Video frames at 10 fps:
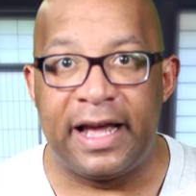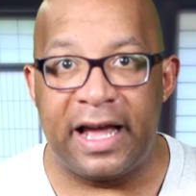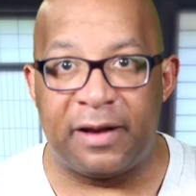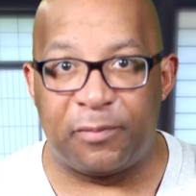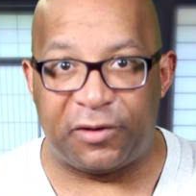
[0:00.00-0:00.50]

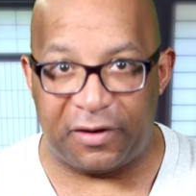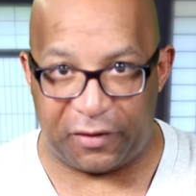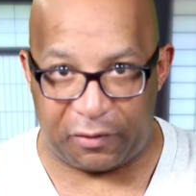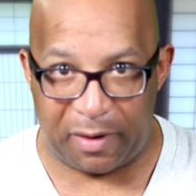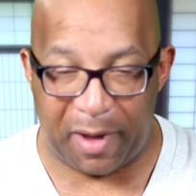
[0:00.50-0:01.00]
and
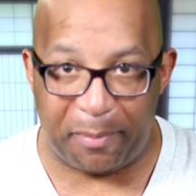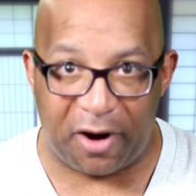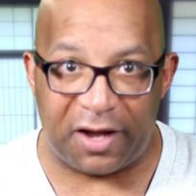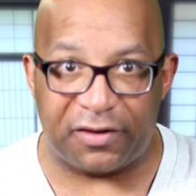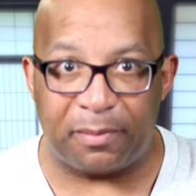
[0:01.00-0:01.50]
Pacific Rim
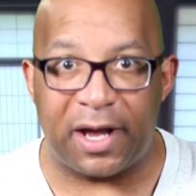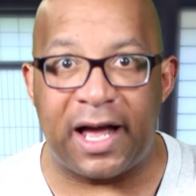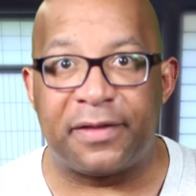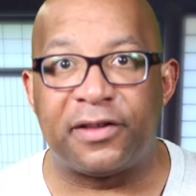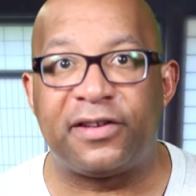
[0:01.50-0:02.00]
Uprising
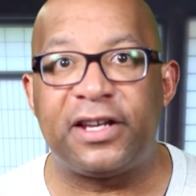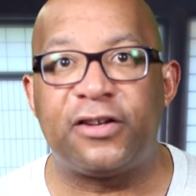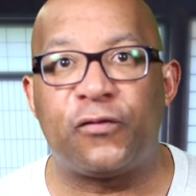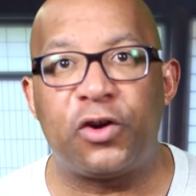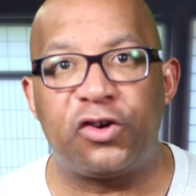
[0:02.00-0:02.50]
behind the scenes
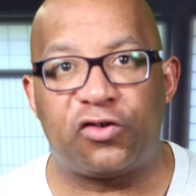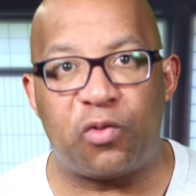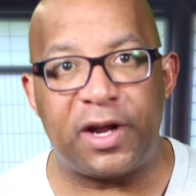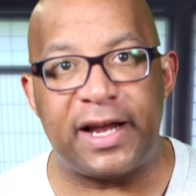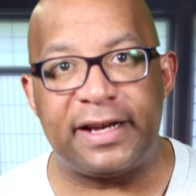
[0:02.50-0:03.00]
footage
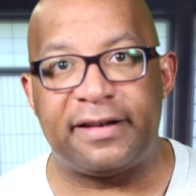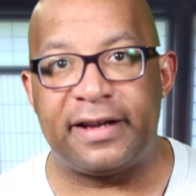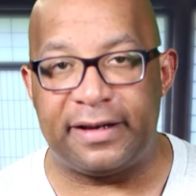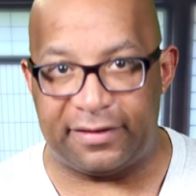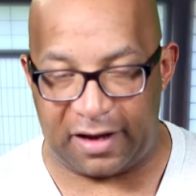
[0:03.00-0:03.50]

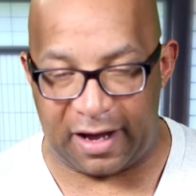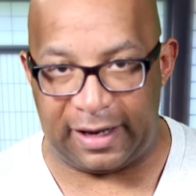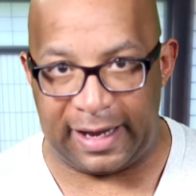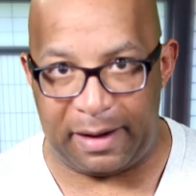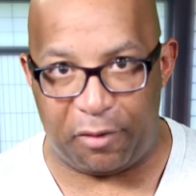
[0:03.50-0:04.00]
2018
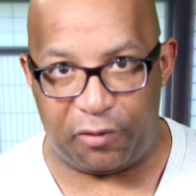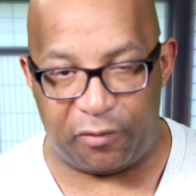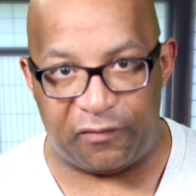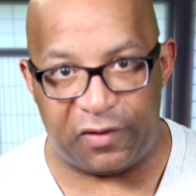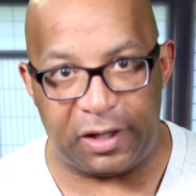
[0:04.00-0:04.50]
Scott Lambert
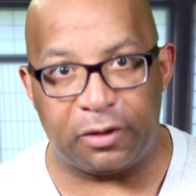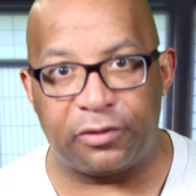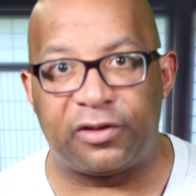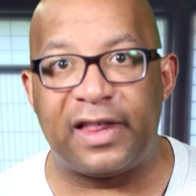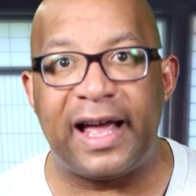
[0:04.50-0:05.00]

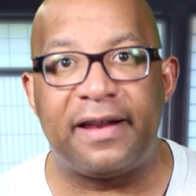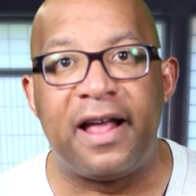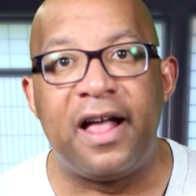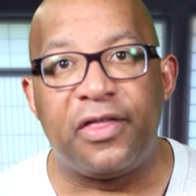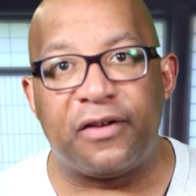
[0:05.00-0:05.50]
reveals that
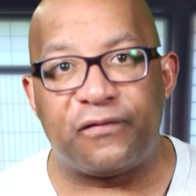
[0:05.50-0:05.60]
the